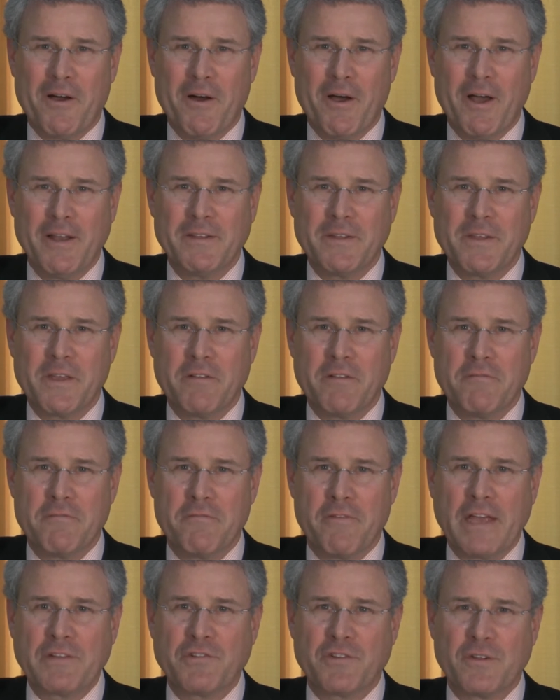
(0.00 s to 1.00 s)
on
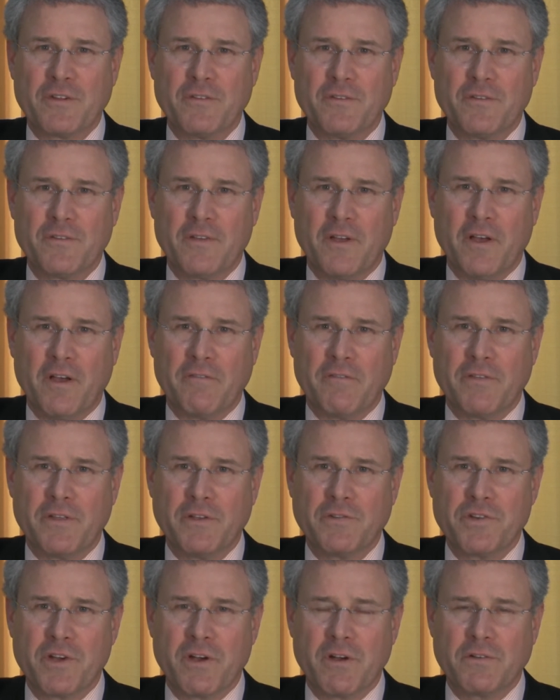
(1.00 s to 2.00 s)
Confessions of
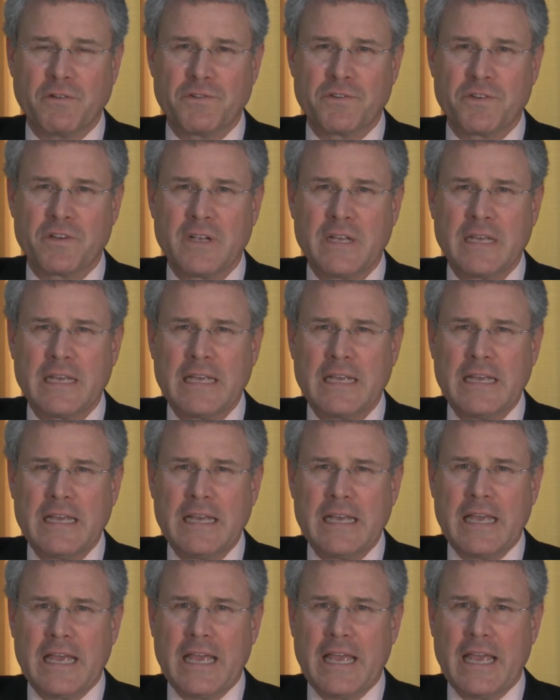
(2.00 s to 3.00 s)
the Church,
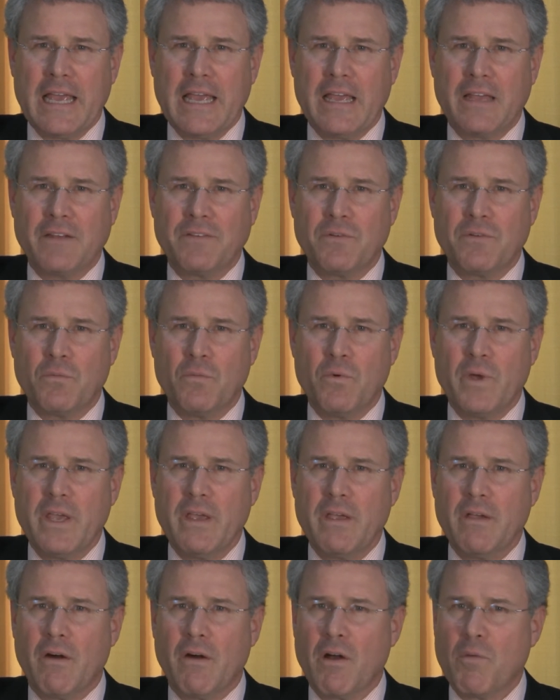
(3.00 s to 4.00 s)
and
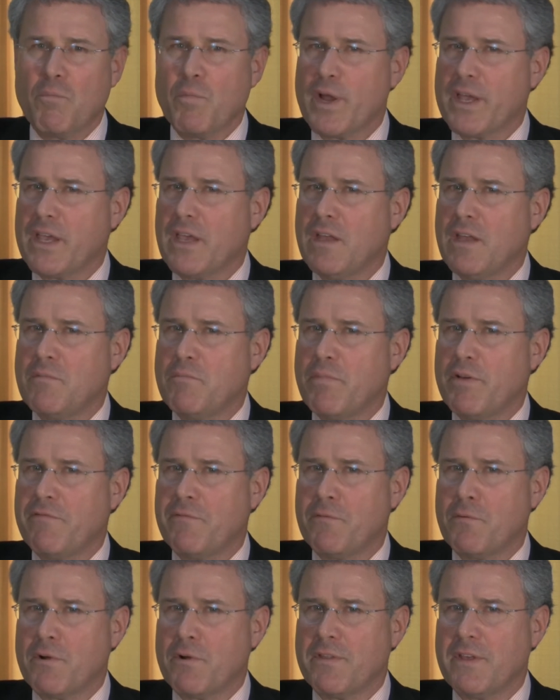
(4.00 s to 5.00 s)
we are bringing
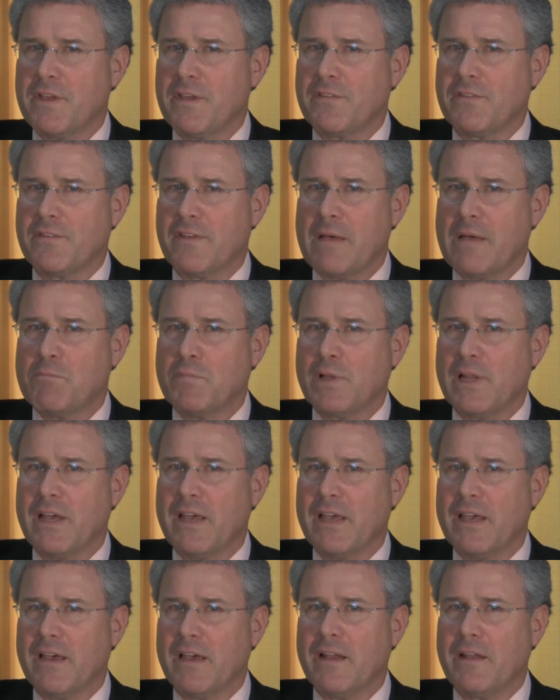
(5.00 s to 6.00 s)
before the
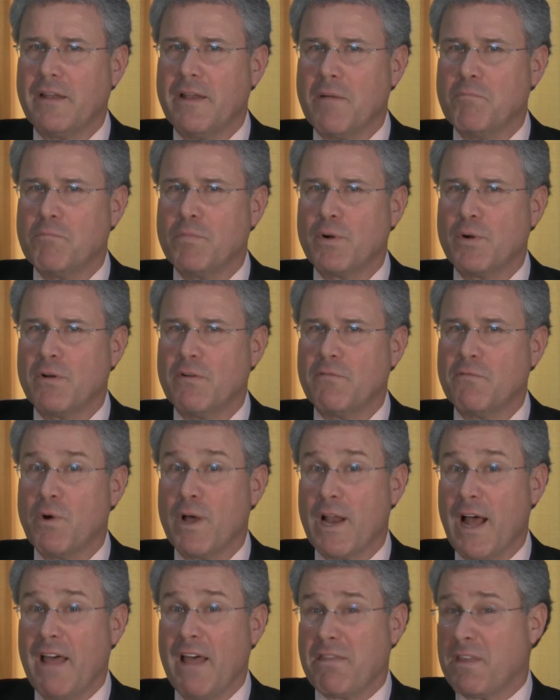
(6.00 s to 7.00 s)
Assembly a number of
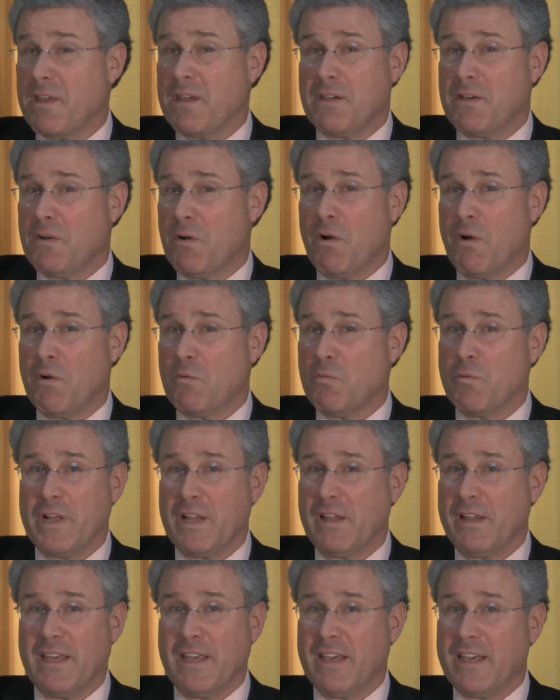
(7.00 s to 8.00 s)
what I think are
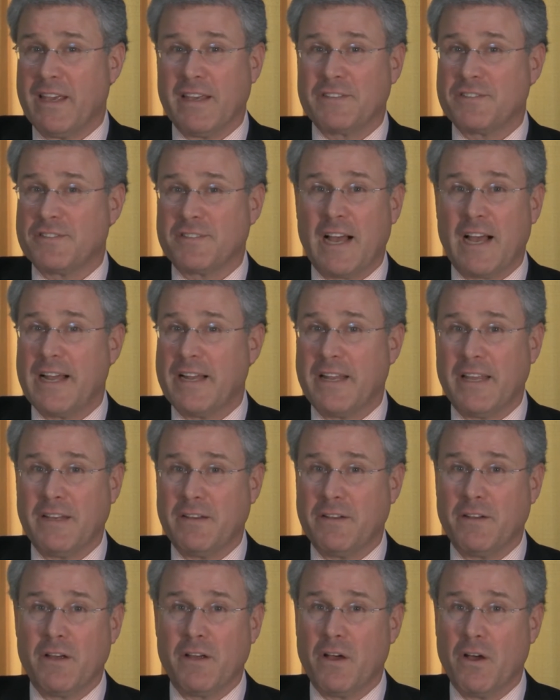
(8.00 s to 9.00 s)
really
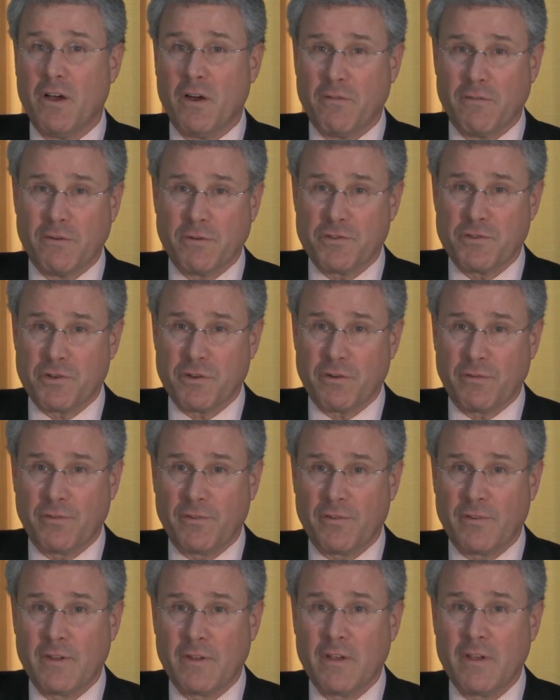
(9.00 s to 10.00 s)
exciting
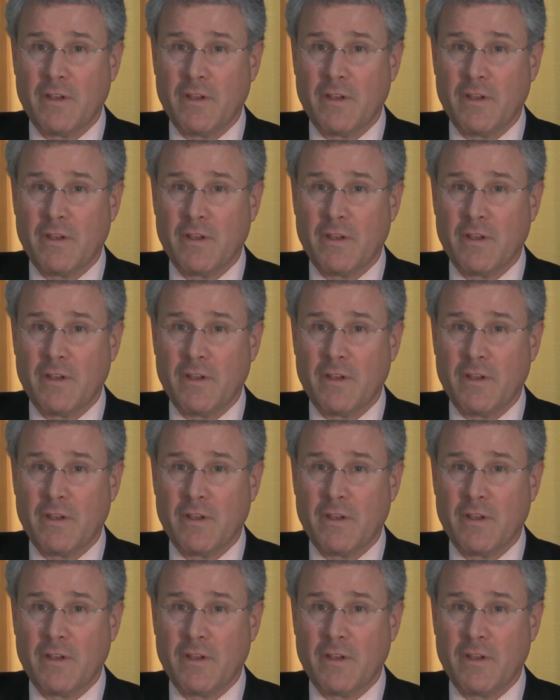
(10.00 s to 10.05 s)
overtures.